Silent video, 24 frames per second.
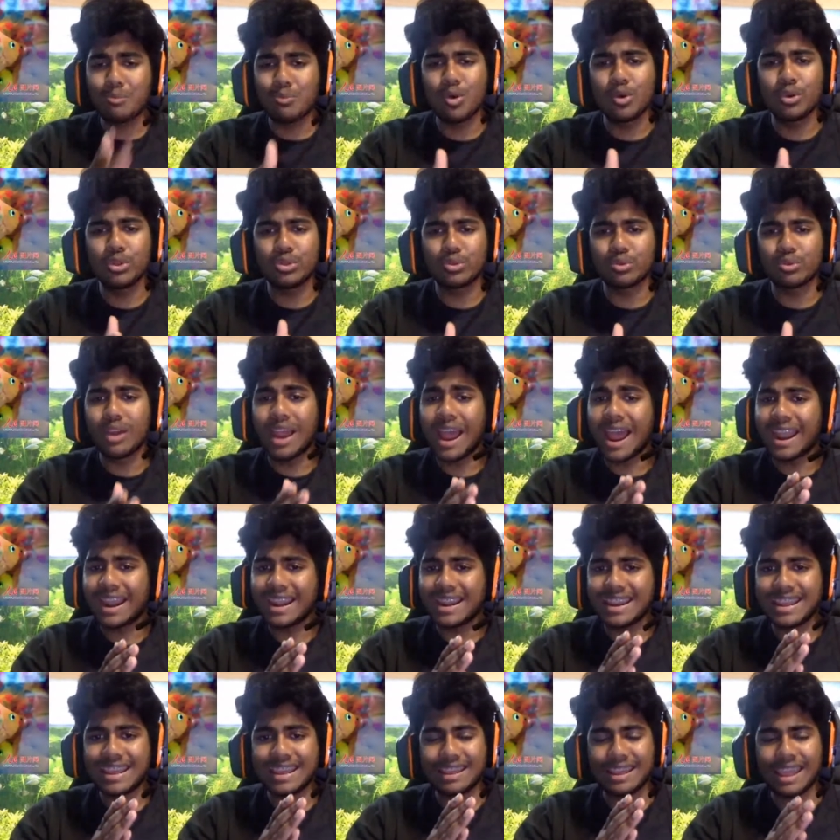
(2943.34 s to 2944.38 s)
put through
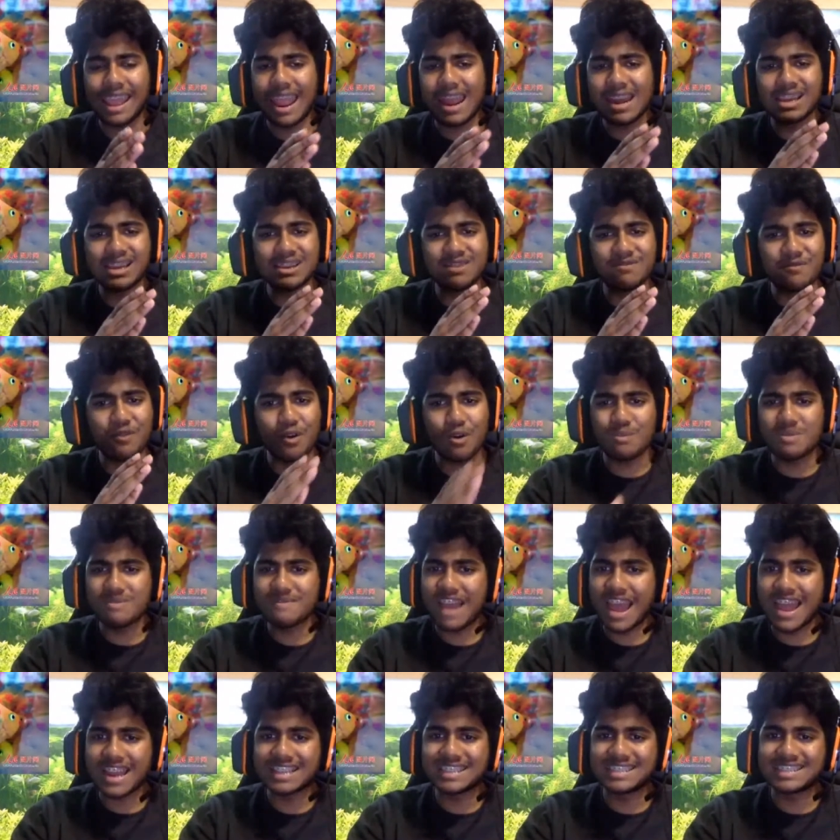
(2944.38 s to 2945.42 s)
any, any form of
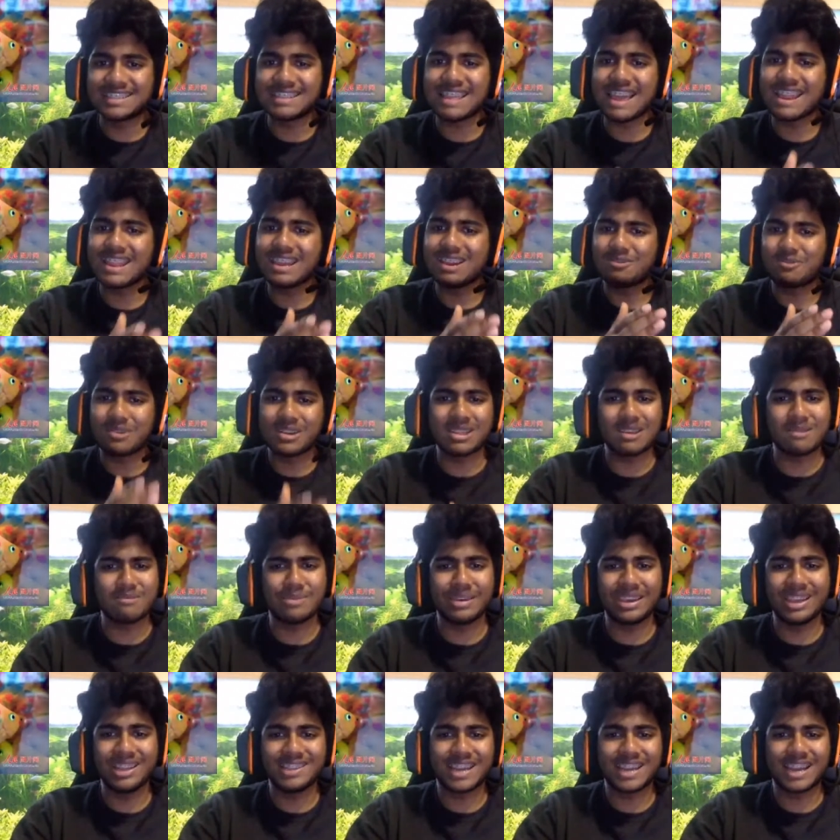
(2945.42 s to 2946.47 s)
anesthetic when they're
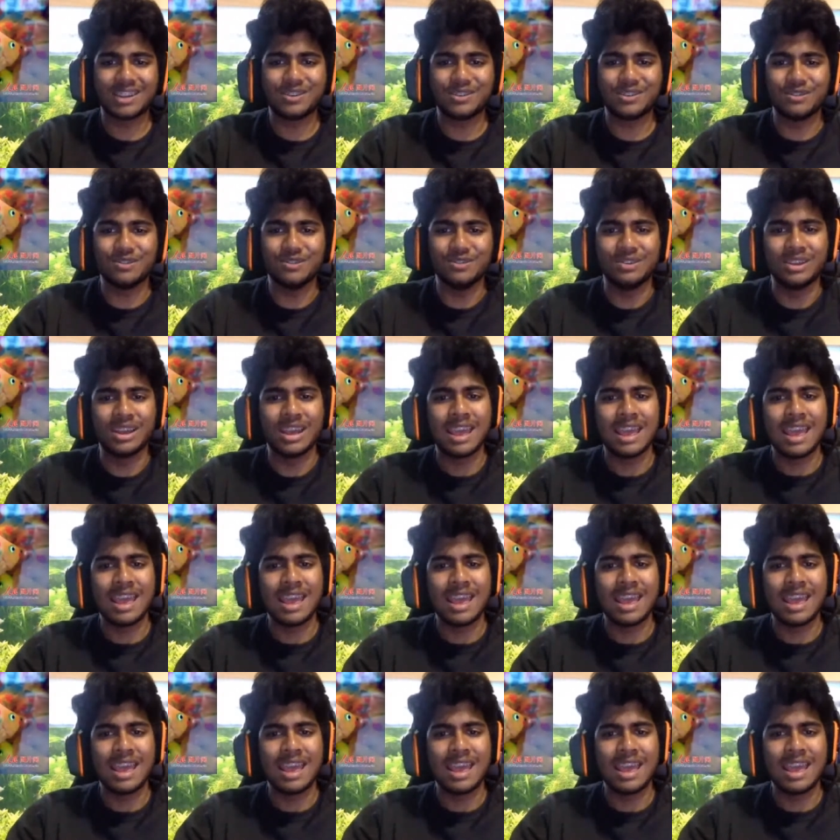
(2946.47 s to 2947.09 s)
being tattooed.